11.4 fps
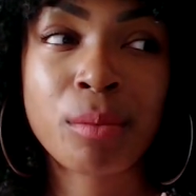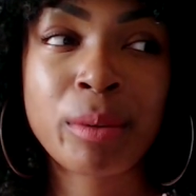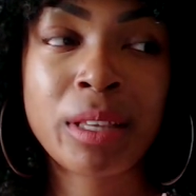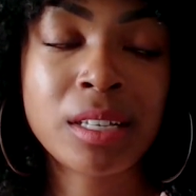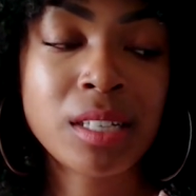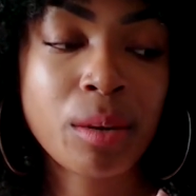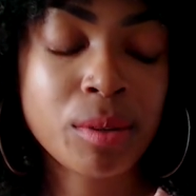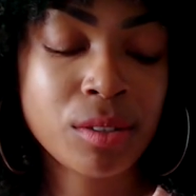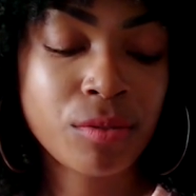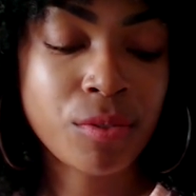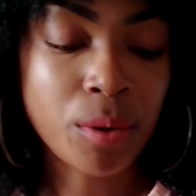because I
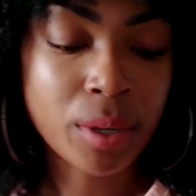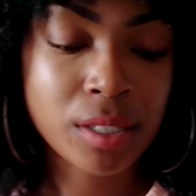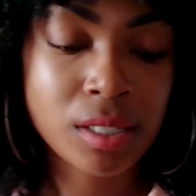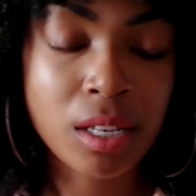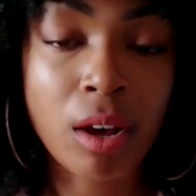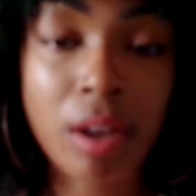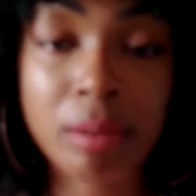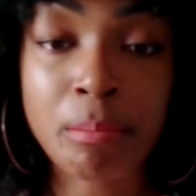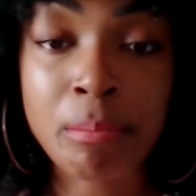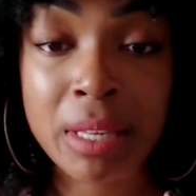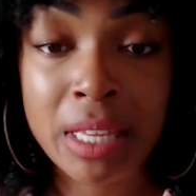wasn't focusing
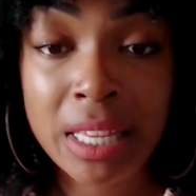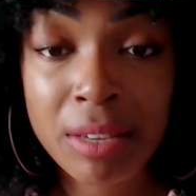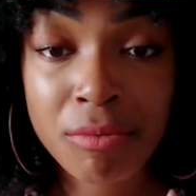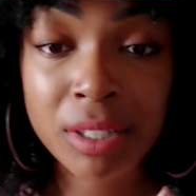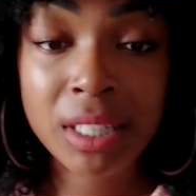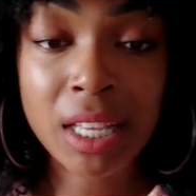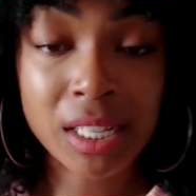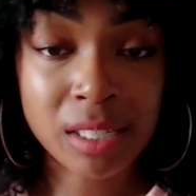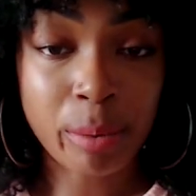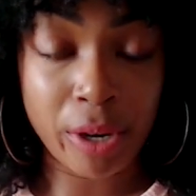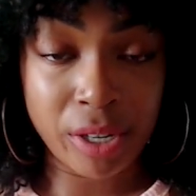on me really as
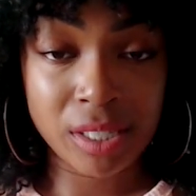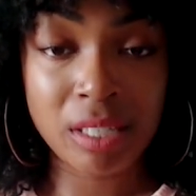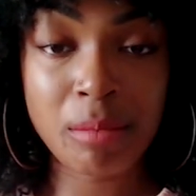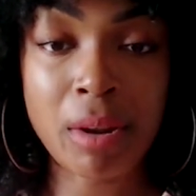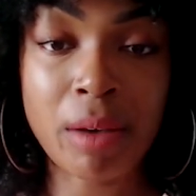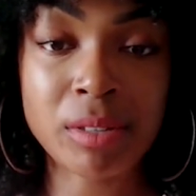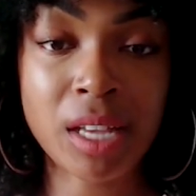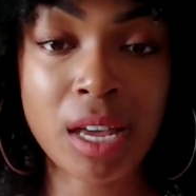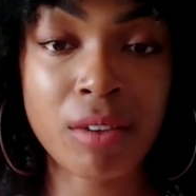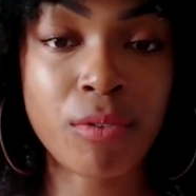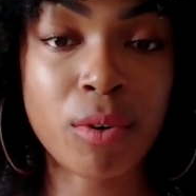a person, but I was
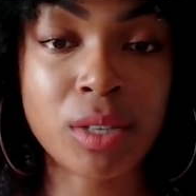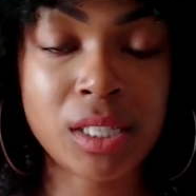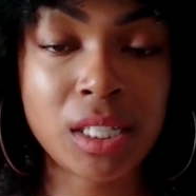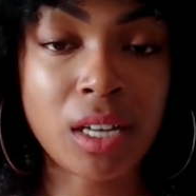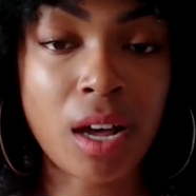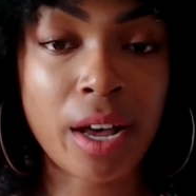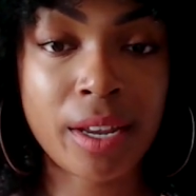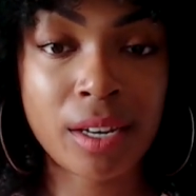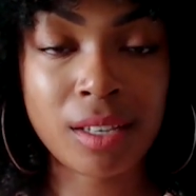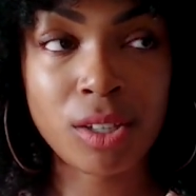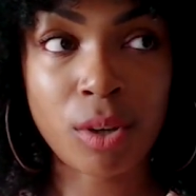kind of focusing on,
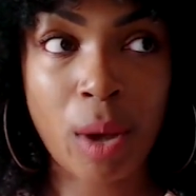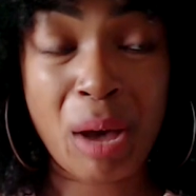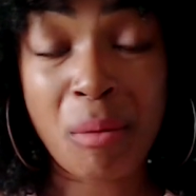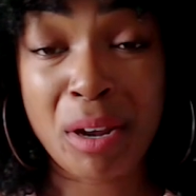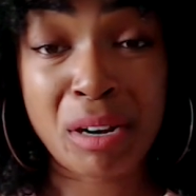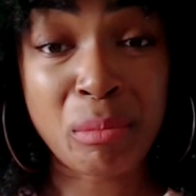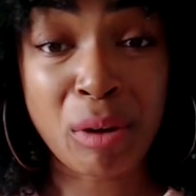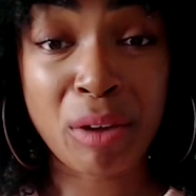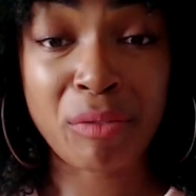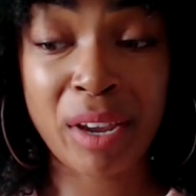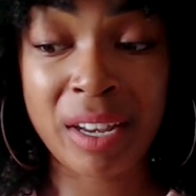you know, I wanted a
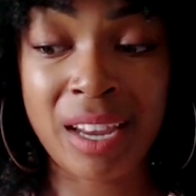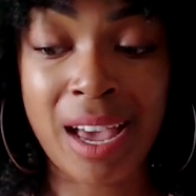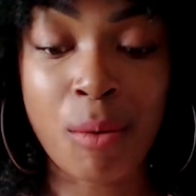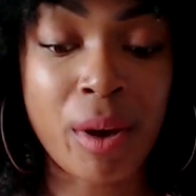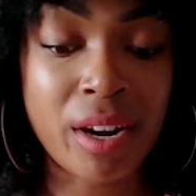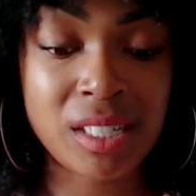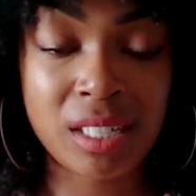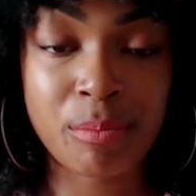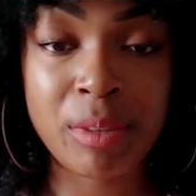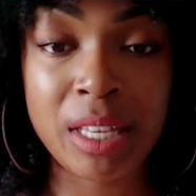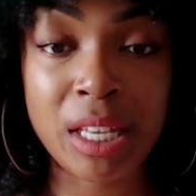boyfriend, I wanted to
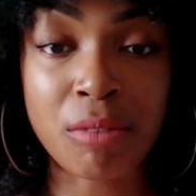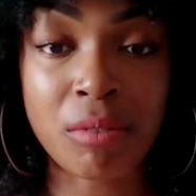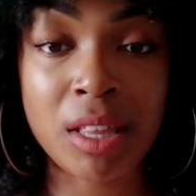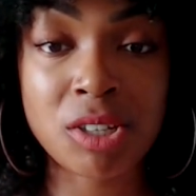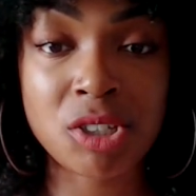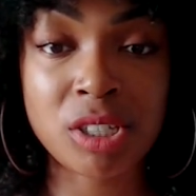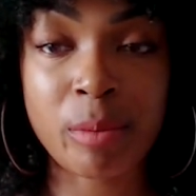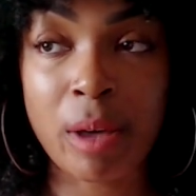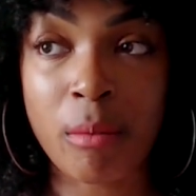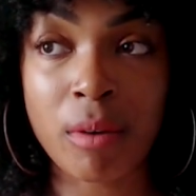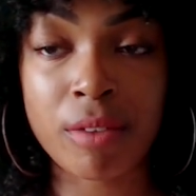be in a relationship,
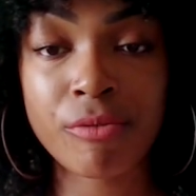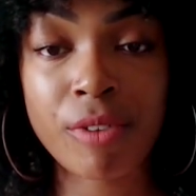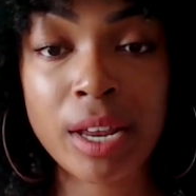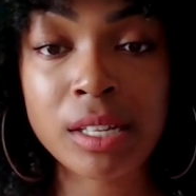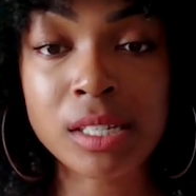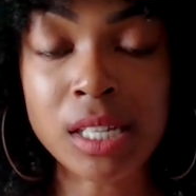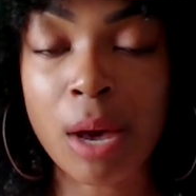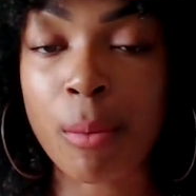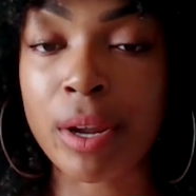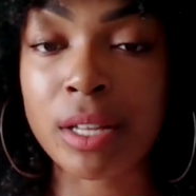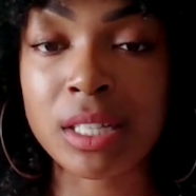I wanted friends, I
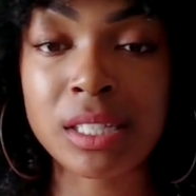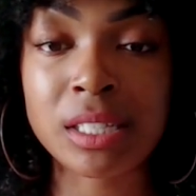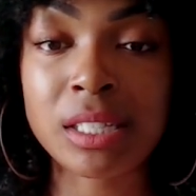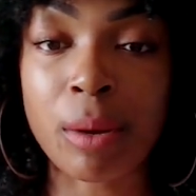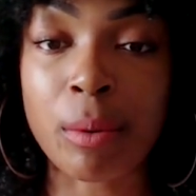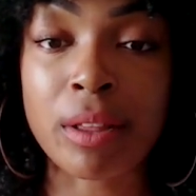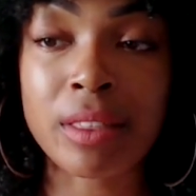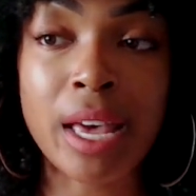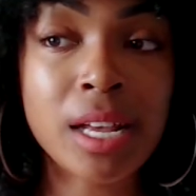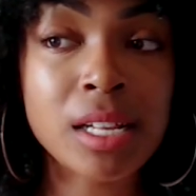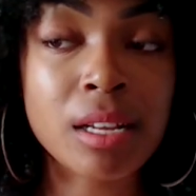wanted this, I wanted
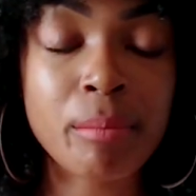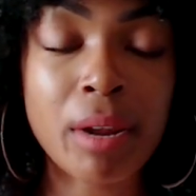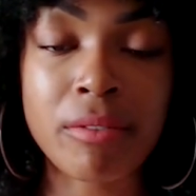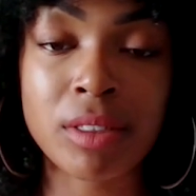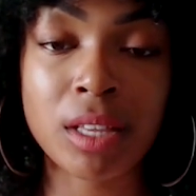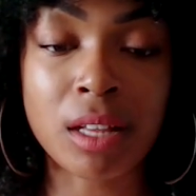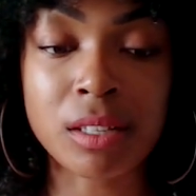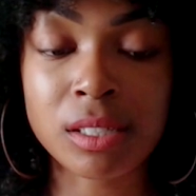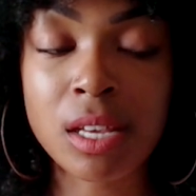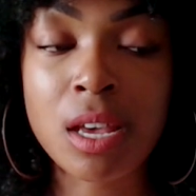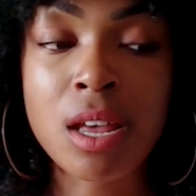that, but everything else,
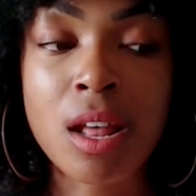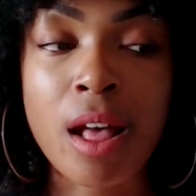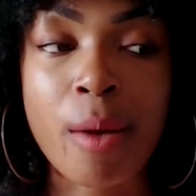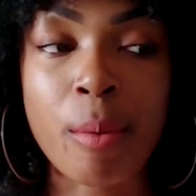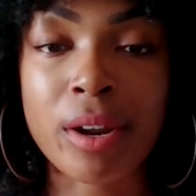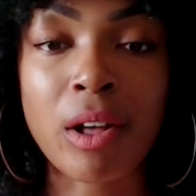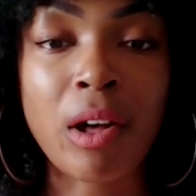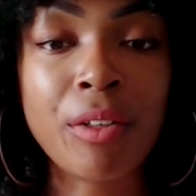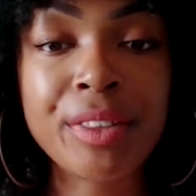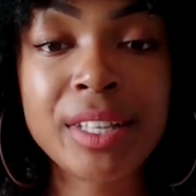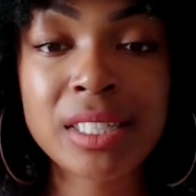I wanted
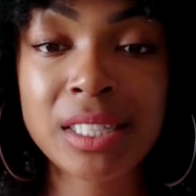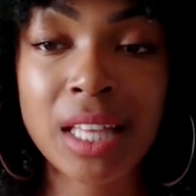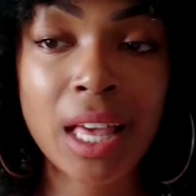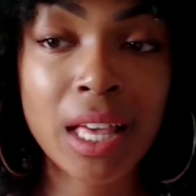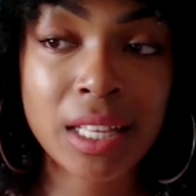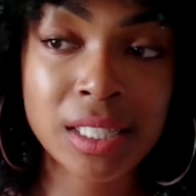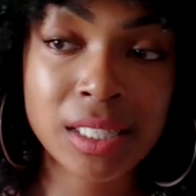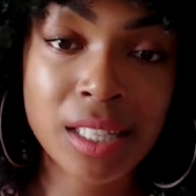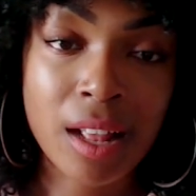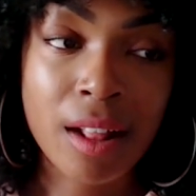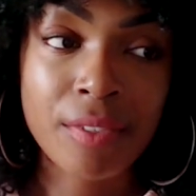all these things
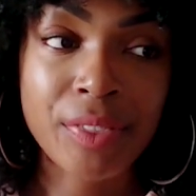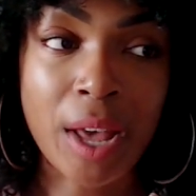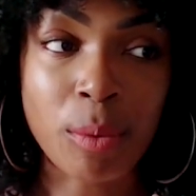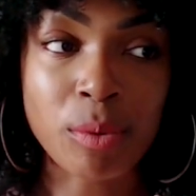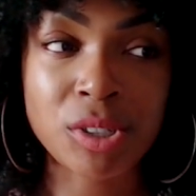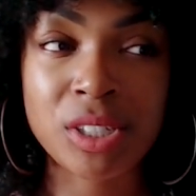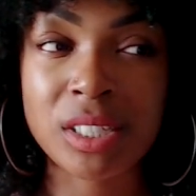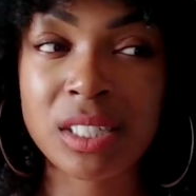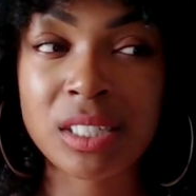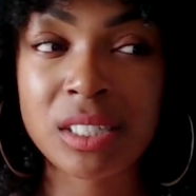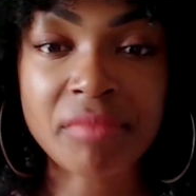that were
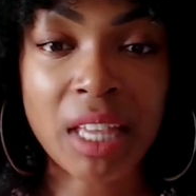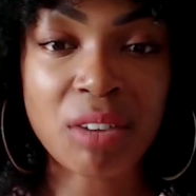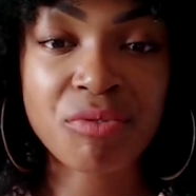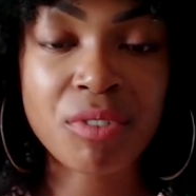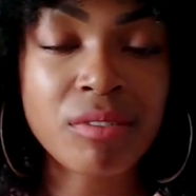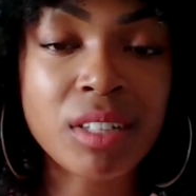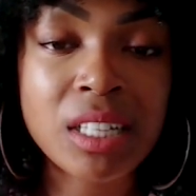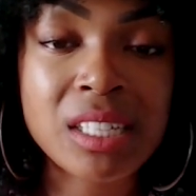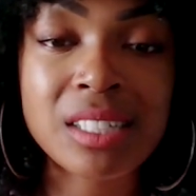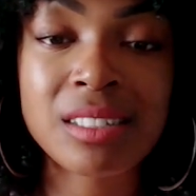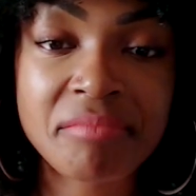just like
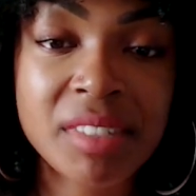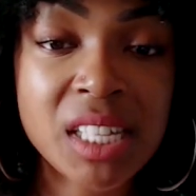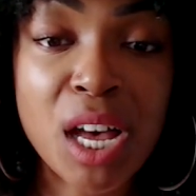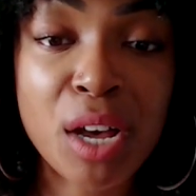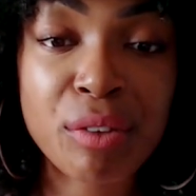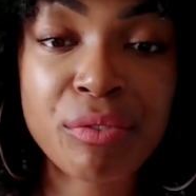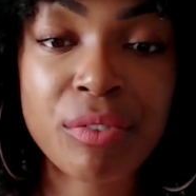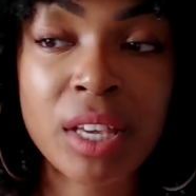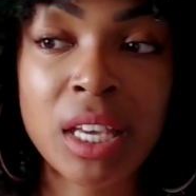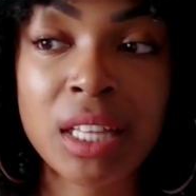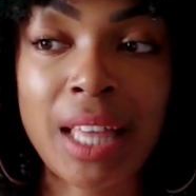frivolous stuff
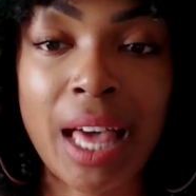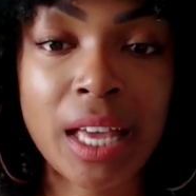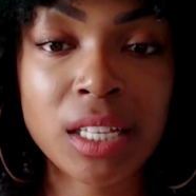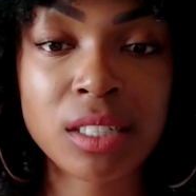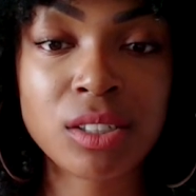that,